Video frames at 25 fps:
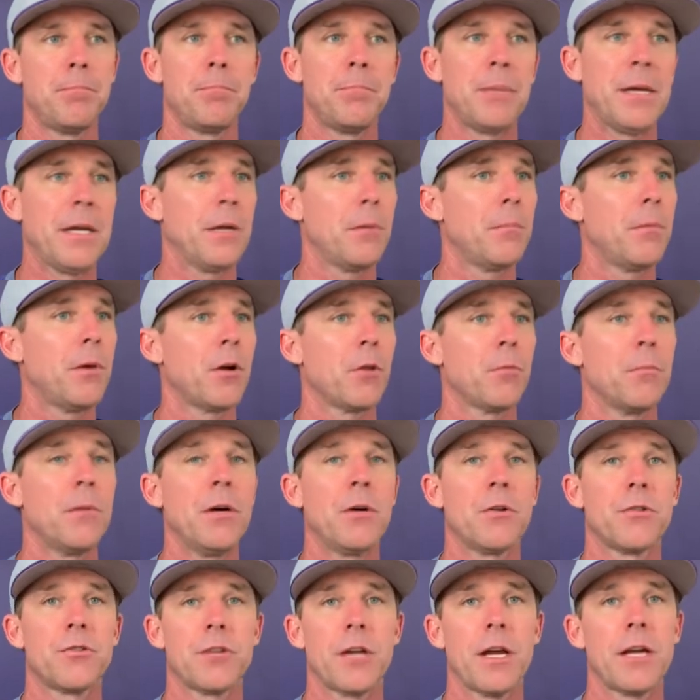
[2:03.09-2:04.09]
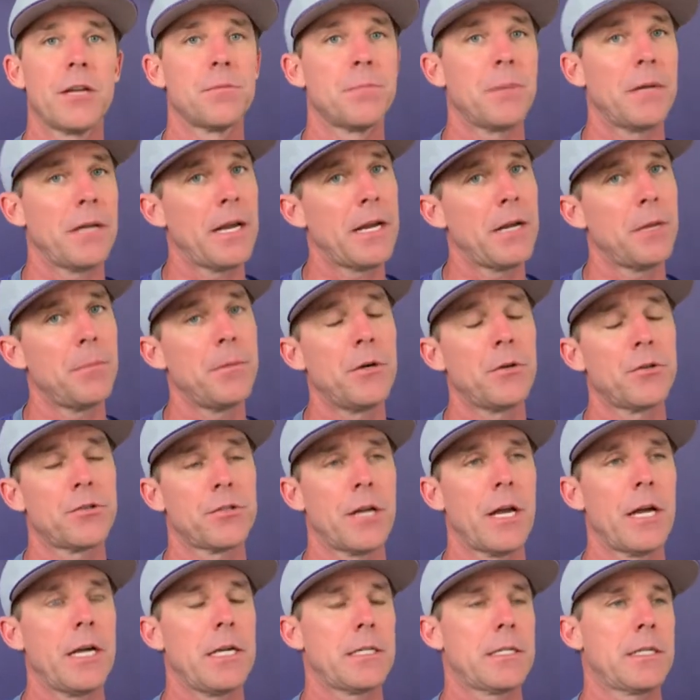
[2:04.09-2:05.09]
peanut butter milkshakes, banana
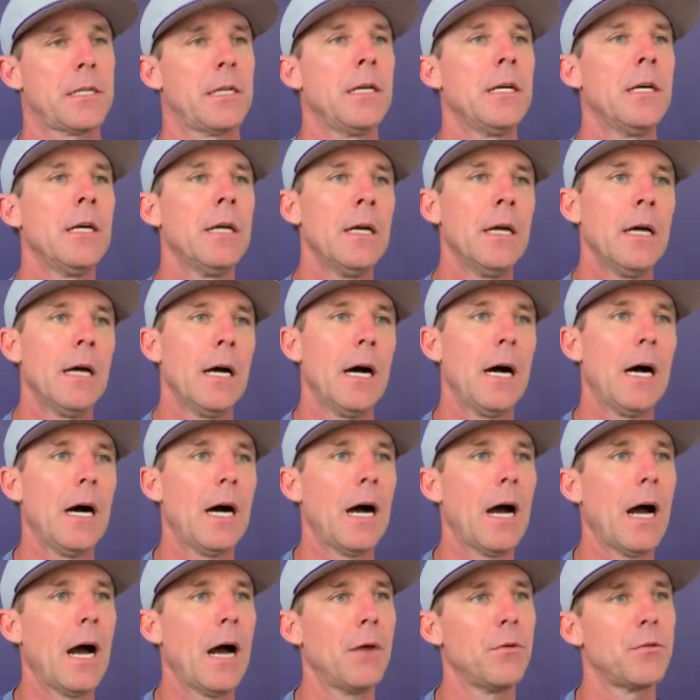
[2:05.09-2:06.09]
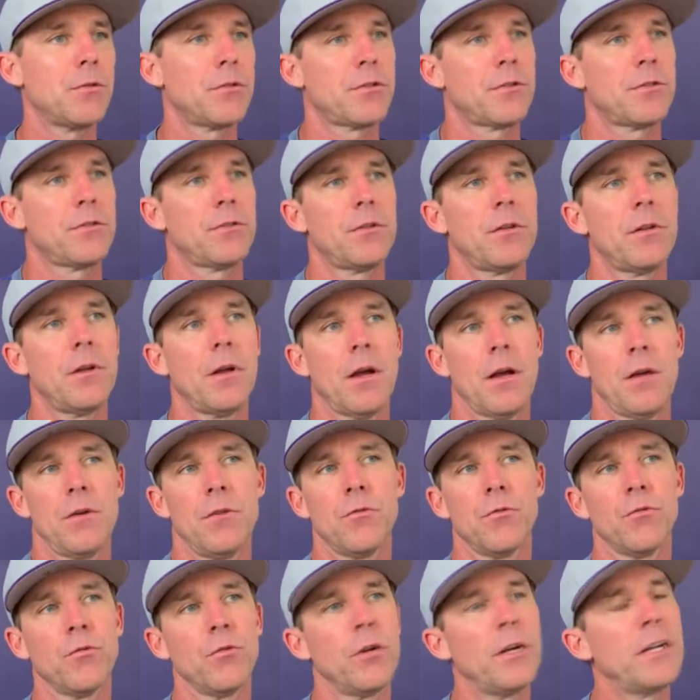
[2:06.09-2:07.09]
milkshakes. I was
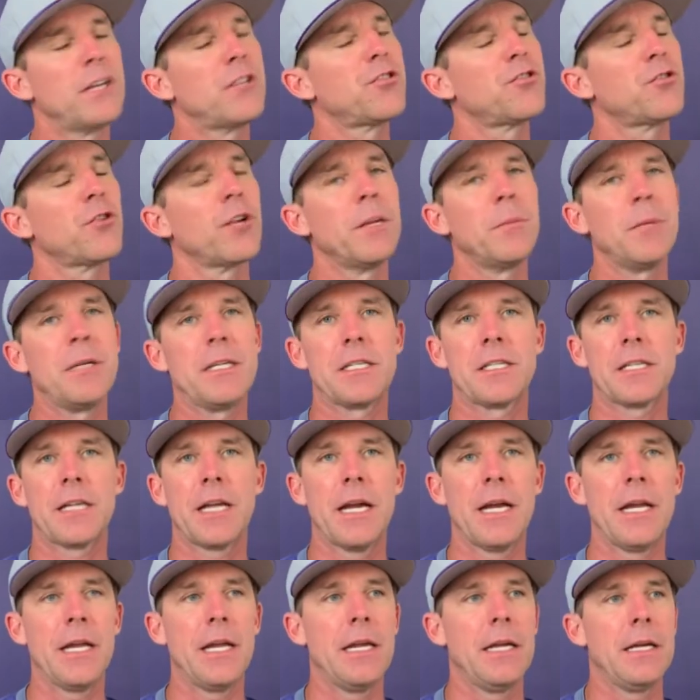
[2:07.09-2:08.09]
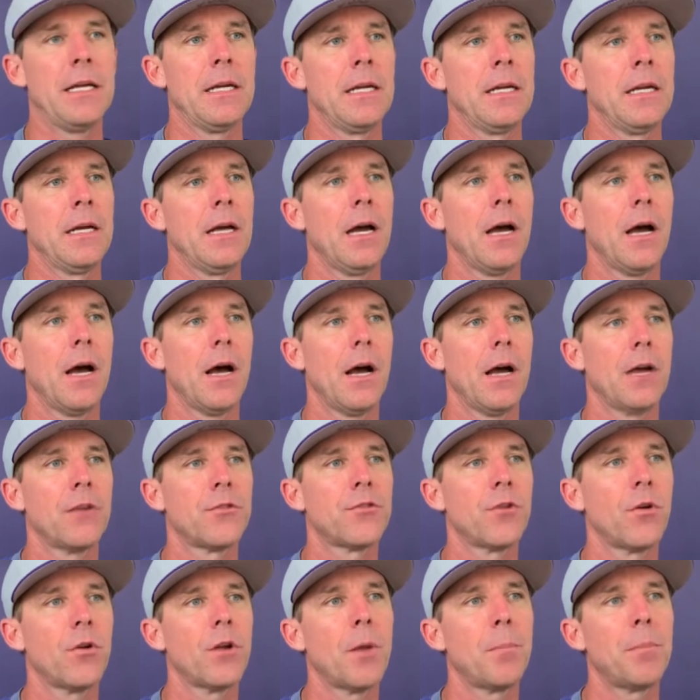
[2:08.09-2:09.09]
extremely skinny.
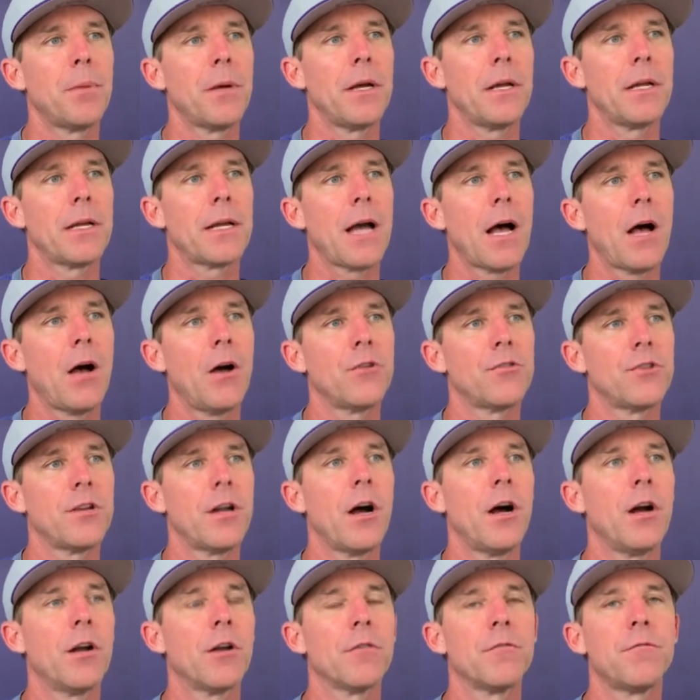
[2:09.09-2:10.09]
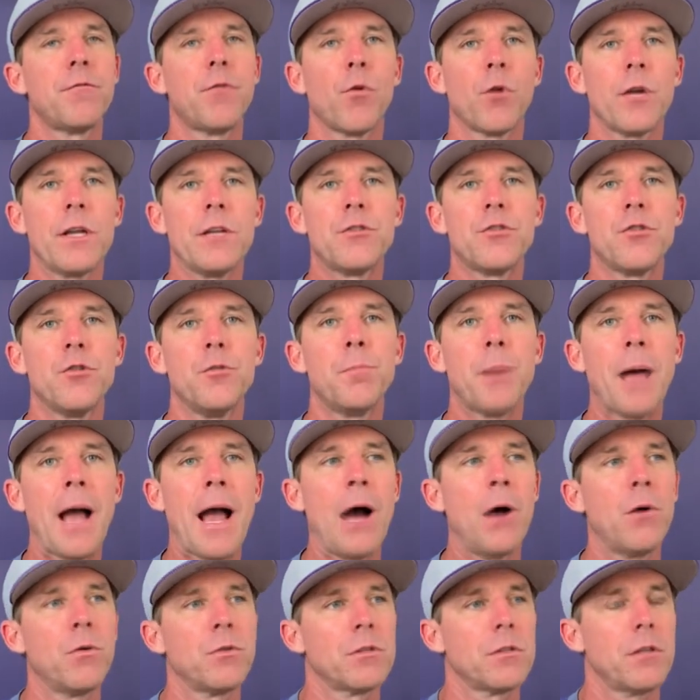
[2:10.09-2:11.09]
Showed up at college at 142
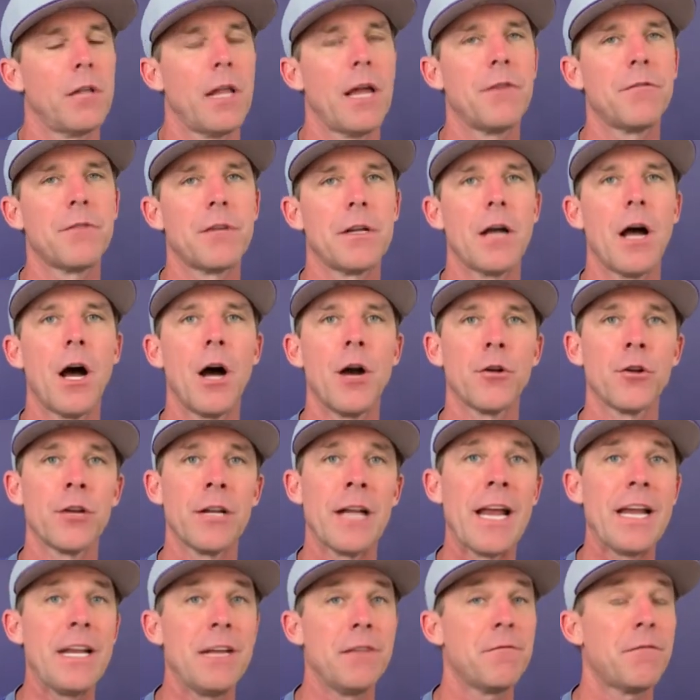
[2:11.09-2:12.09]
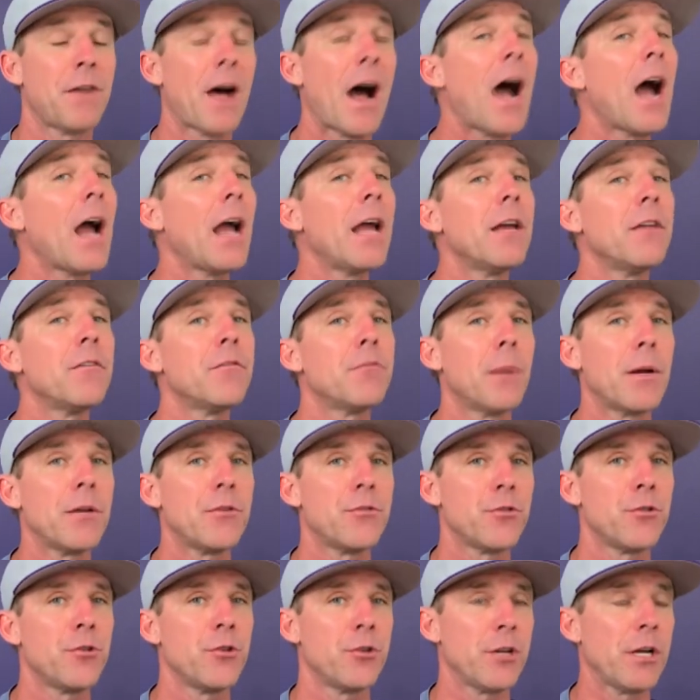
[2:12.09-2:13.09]
pounds, left at 185. My
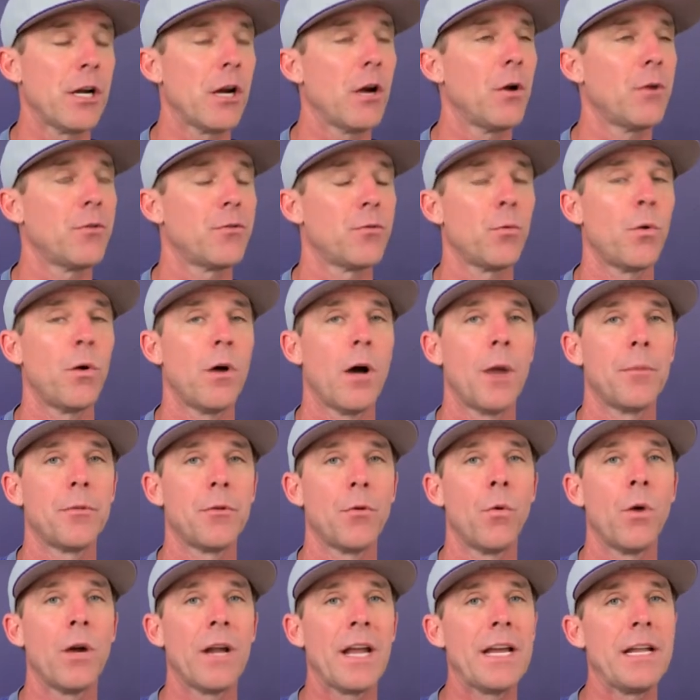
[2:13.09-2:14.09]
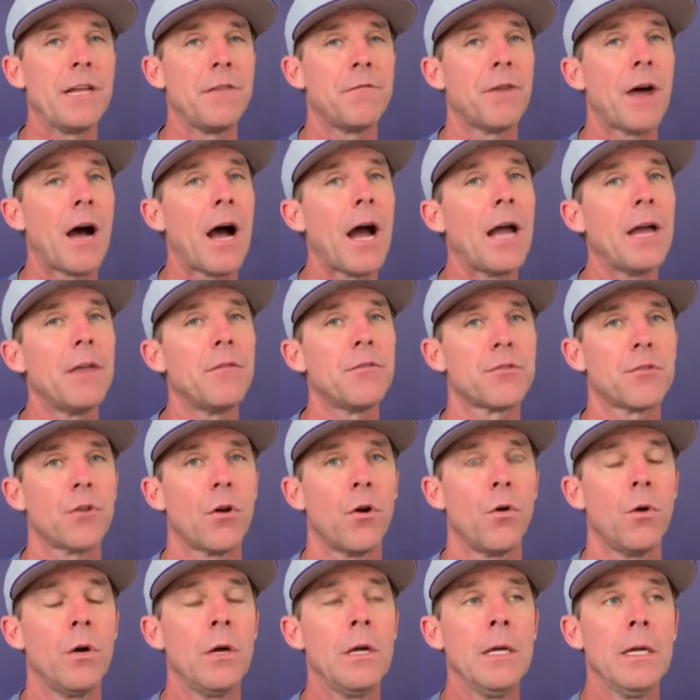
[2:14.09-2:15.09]
junior year, I was up to 185.
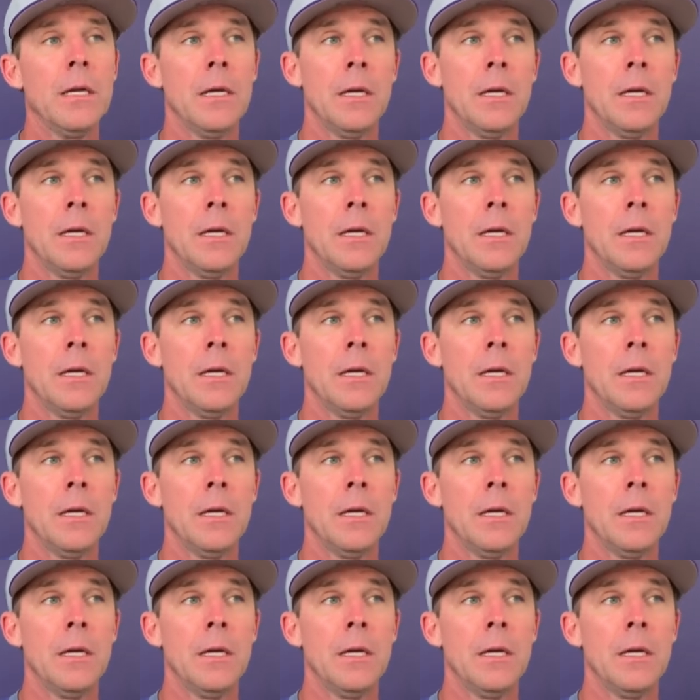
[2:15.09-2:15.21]
So